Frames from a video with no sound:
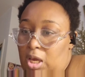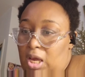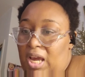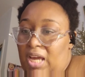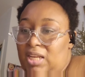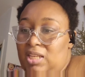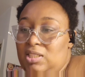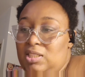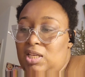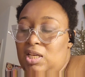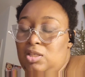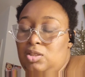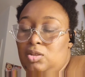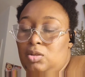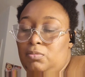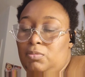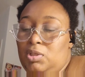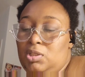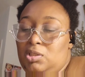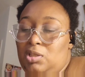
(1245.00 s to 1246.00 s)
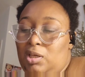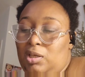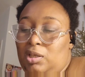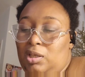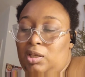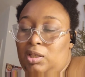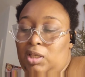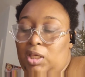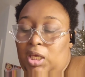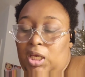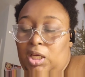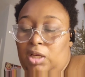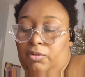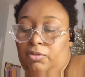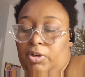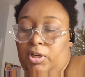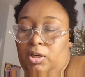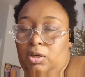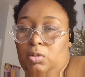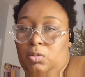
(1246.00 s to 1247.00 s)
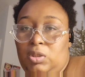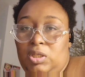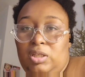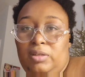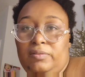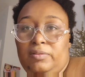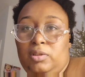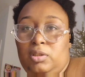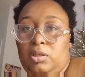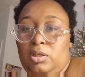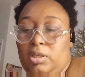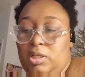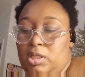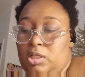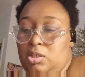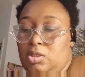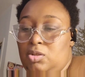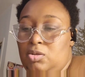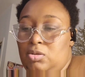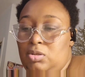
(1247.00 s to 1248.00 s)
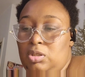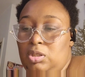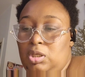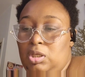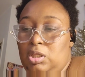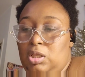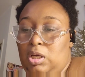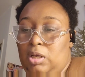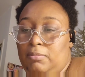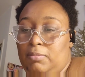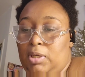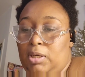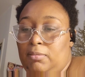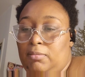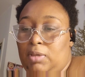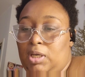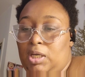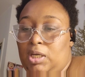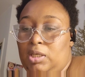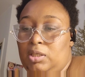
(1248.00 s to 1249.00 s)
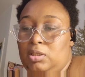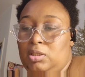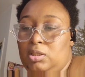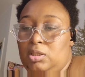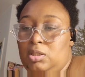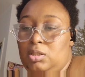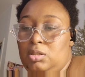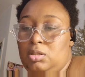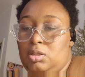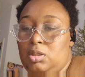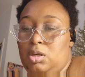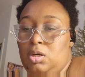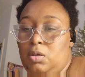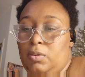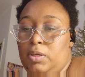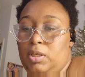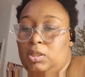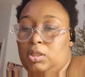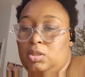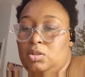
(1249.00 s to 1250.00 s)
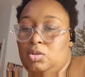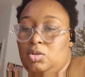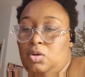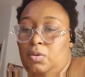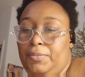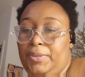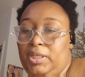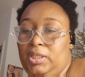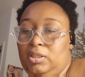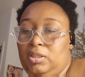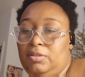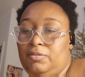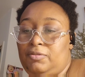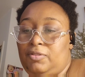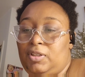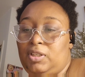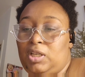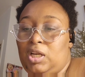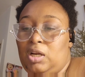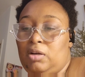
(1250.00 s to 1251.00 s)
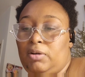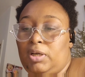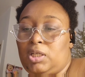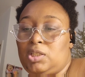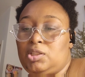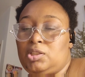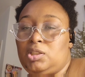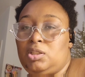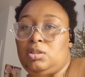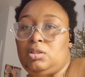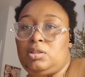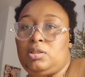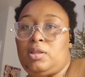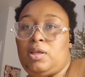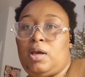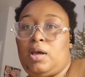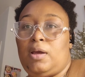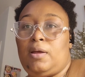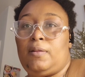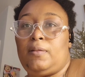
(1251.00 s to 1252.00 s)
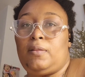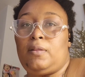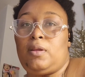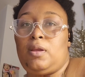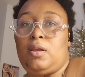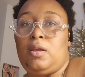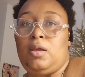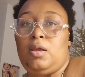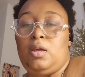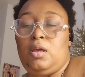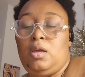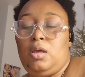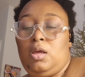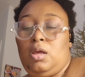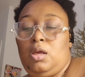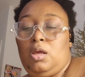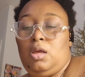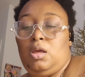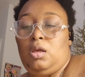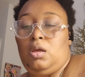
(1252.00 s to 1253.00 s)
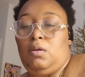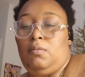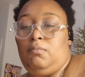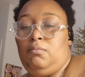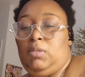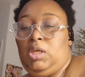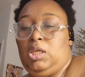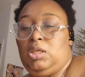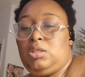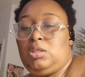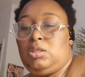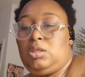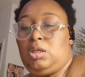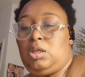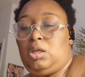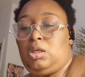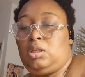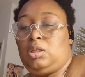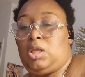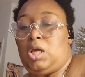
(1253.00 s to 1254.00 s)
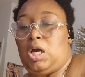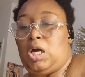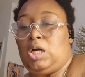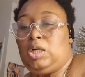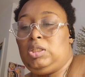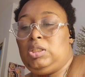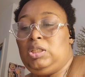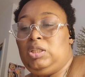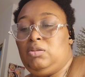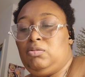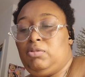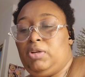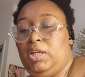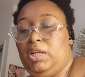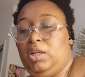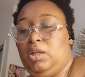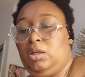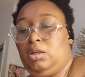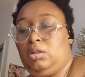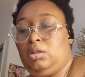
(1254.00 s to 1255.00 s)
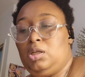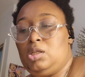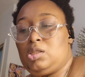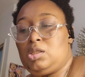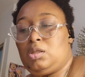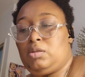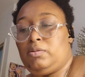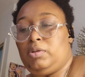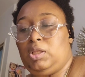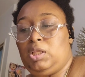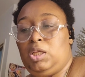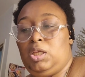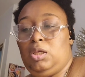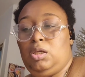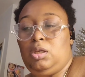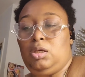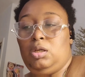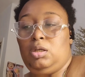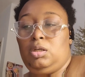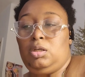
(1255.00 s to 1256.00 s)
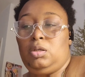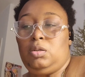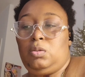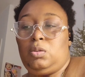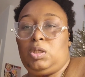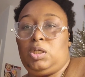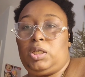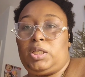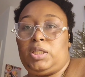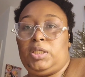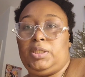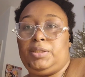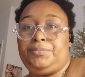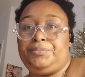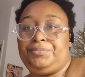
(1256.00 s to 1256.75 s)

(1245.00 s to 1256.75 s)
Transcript: And it's not so much like I can't read or whatever, it's usually that my mind is going in so many different directions that me sitting down and reading doesn't really work.